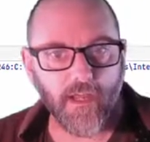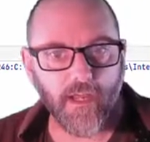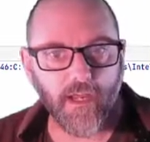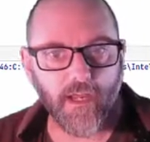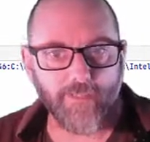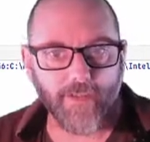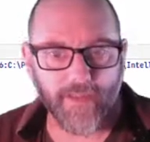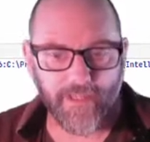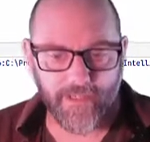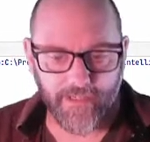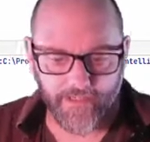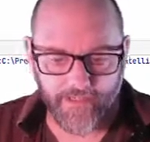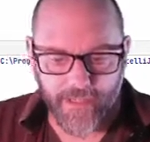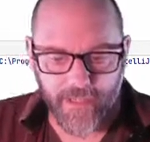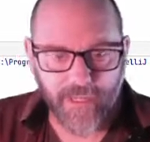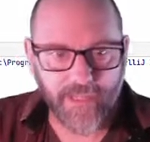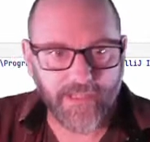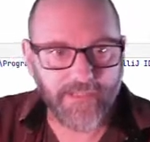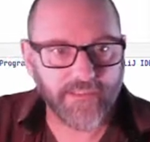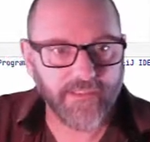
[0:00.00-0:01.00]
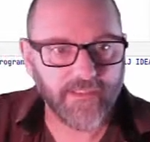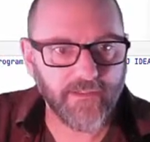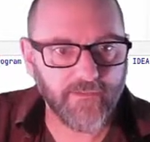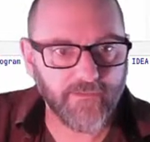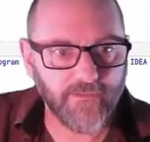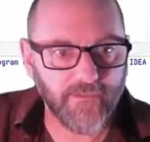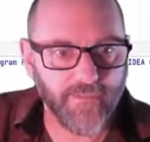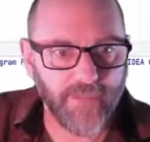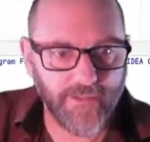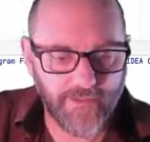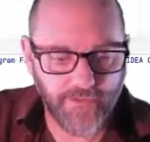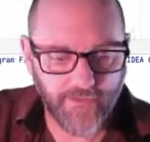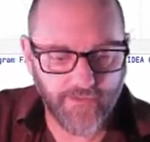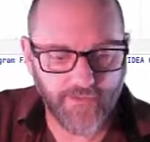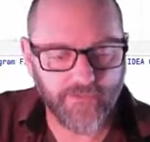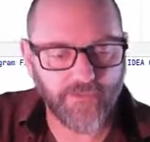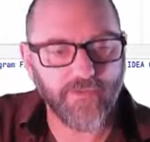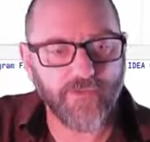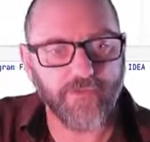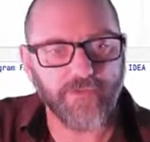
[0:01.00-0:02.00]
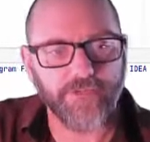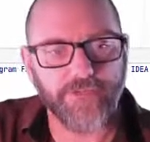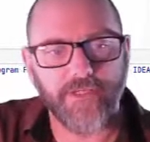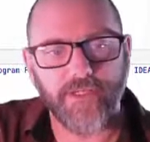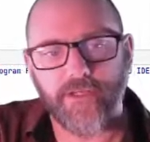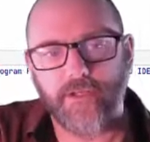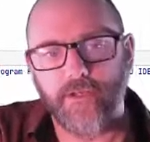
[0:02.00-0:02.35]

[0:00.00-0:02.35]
I can ask for my two circles